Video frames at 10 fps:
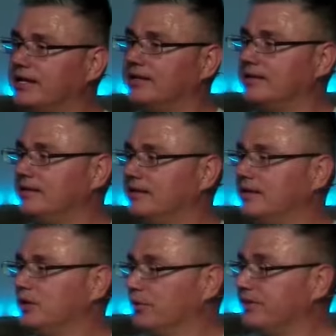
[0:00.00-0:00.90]
in?
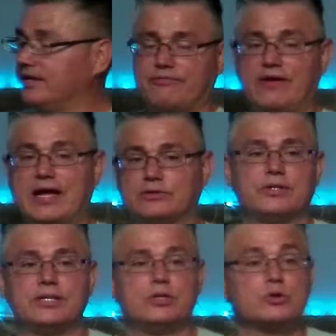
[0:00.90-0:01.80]
You don't think I factored
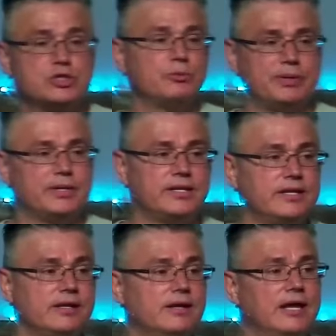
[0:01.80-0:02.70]
in your
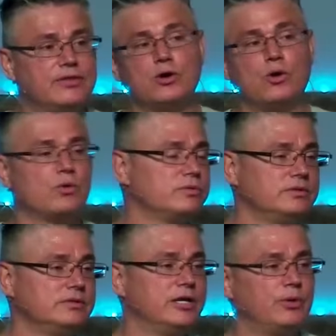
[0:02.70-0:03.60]
stupidity in the whole
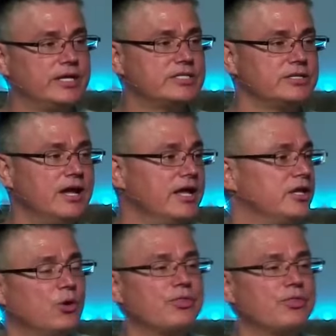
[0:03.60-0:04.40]
equation? You don't